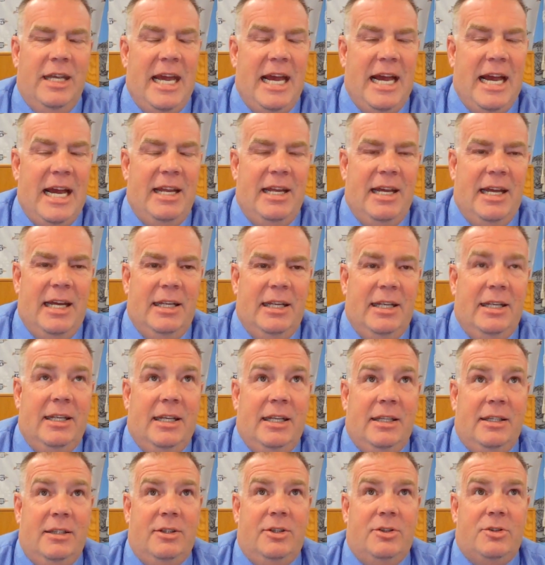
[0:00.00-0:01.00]
Yeah.
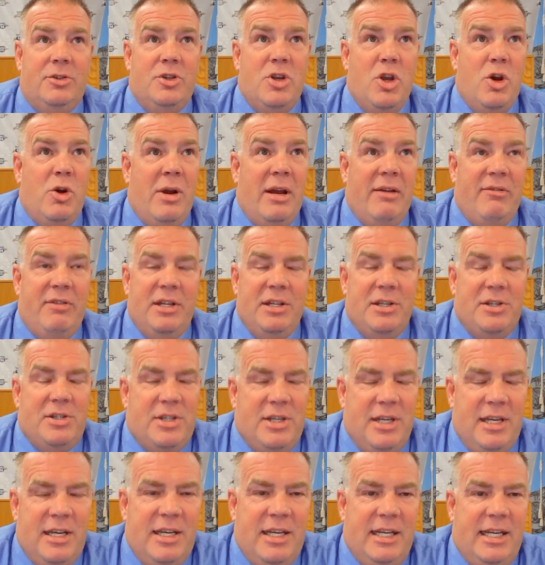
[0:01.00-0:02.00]
There's no evidence
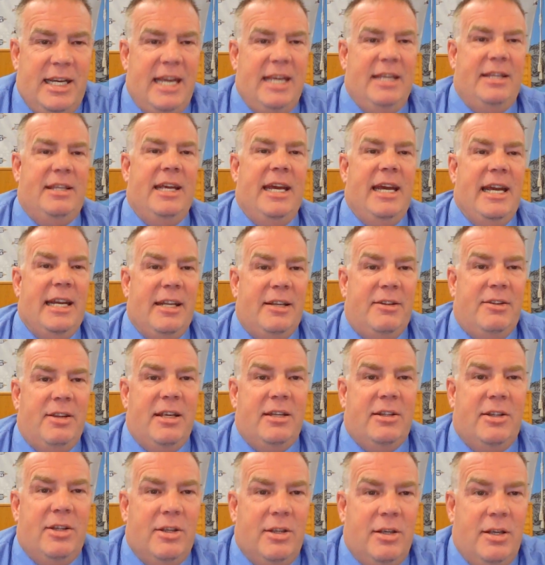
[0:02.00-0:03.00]
to indicate that. I
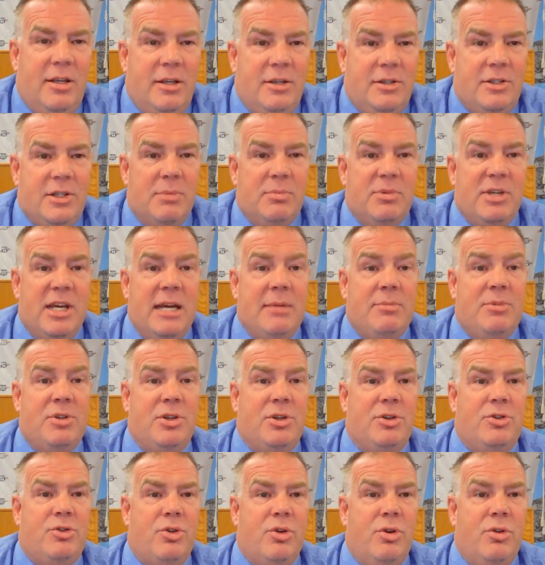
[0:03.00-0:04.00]
think sometimes
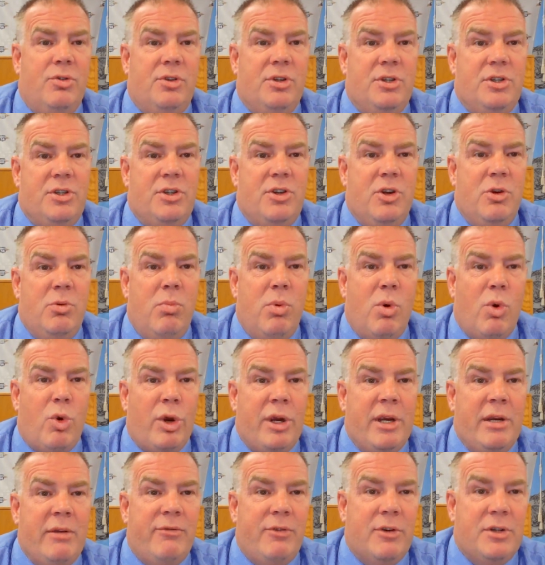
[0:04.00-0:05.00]
the truth is too
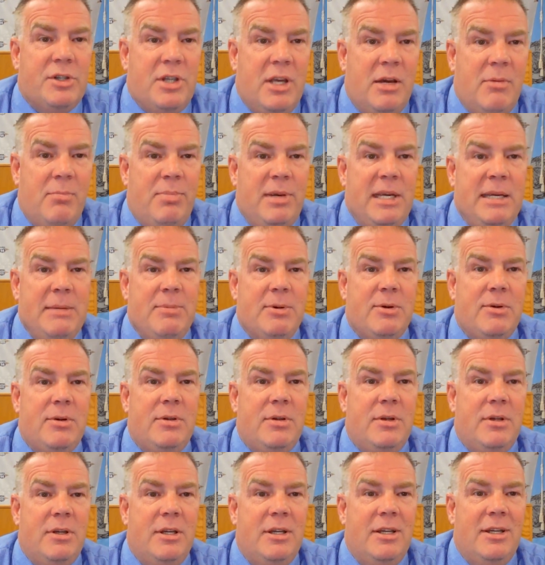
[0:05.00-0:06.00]
boring for some
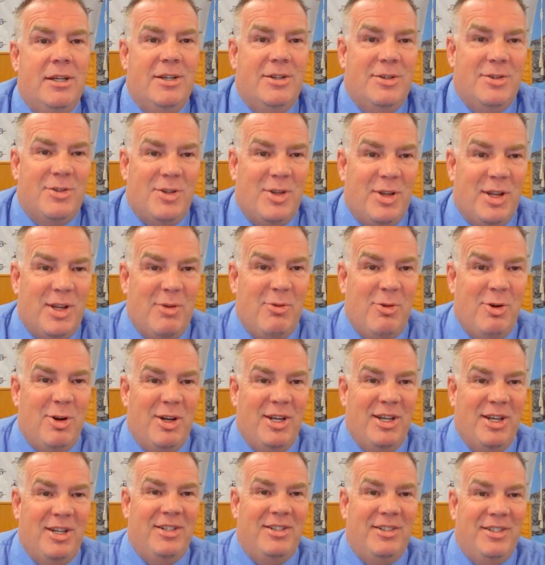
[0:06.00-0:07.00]
people, so they want
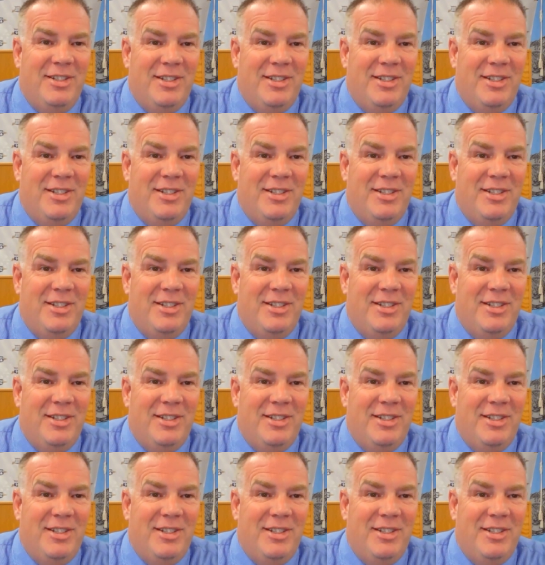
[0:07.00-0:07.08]
to